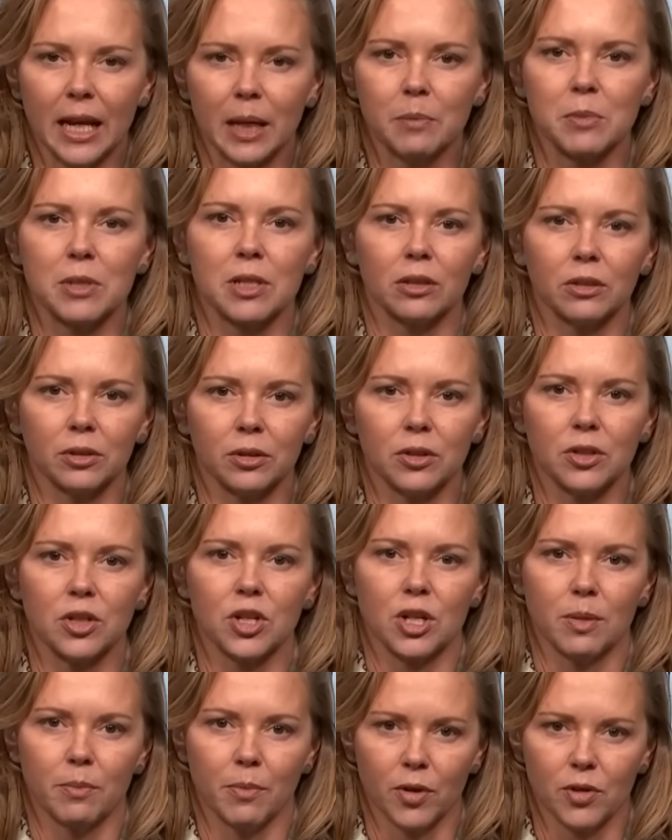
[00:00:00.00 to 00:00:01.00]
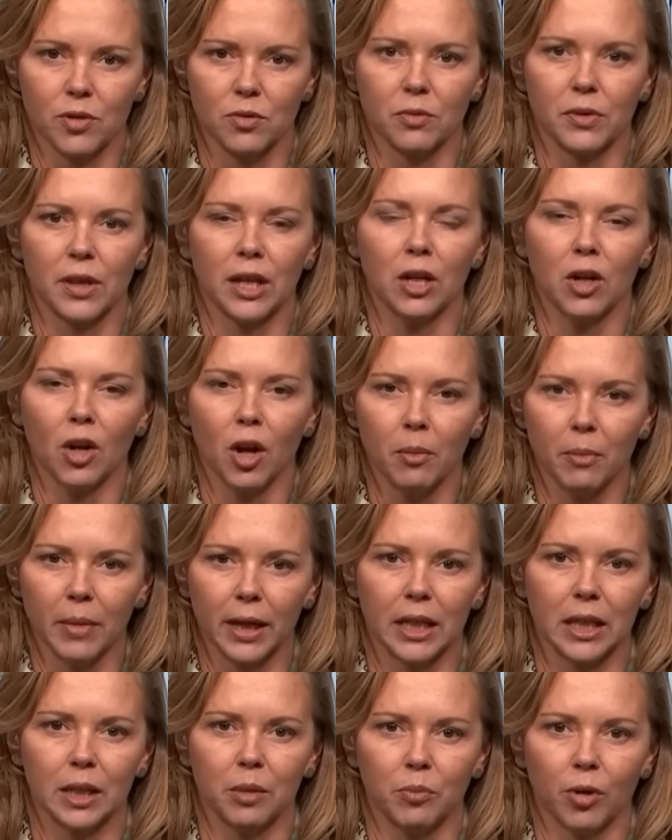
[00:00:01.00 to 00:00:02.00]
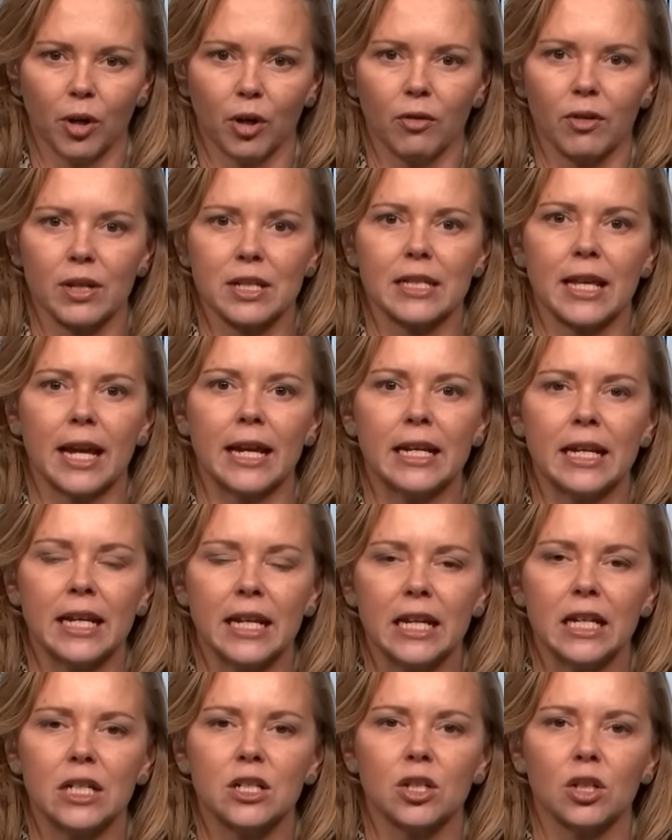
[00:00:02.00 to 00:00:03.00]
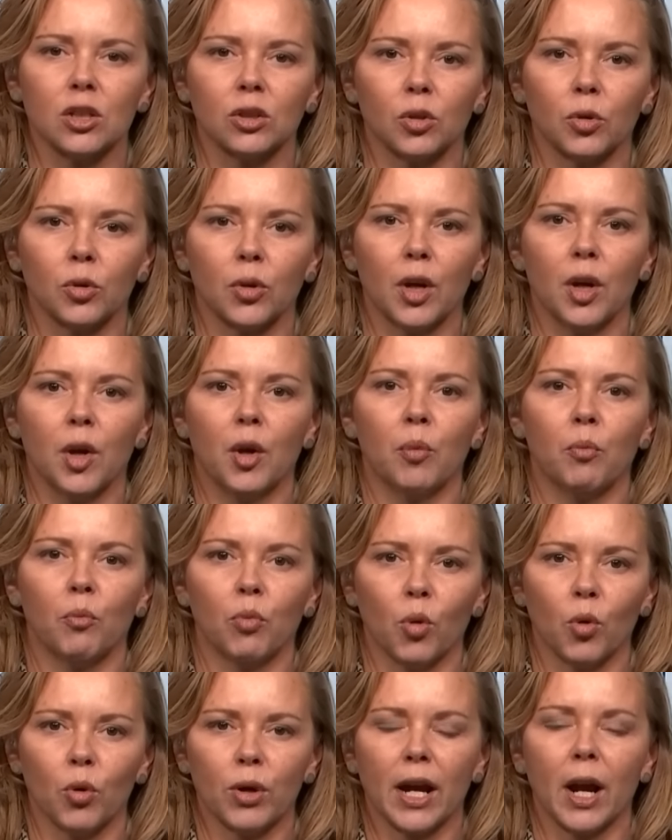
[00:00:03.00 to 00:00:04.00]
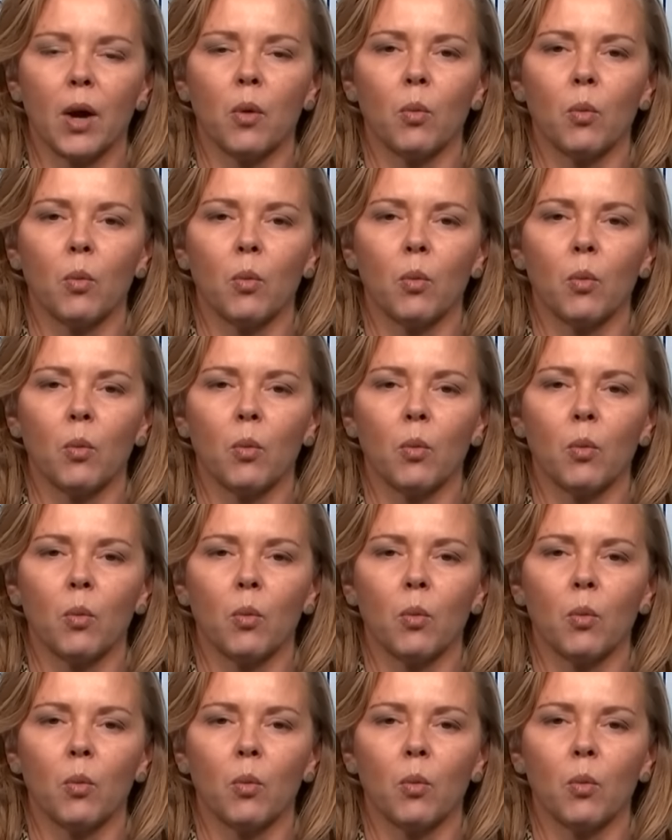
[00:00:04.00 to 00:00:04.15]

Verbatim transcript: absolute chamozzle. They're not making progress. They need to look broader.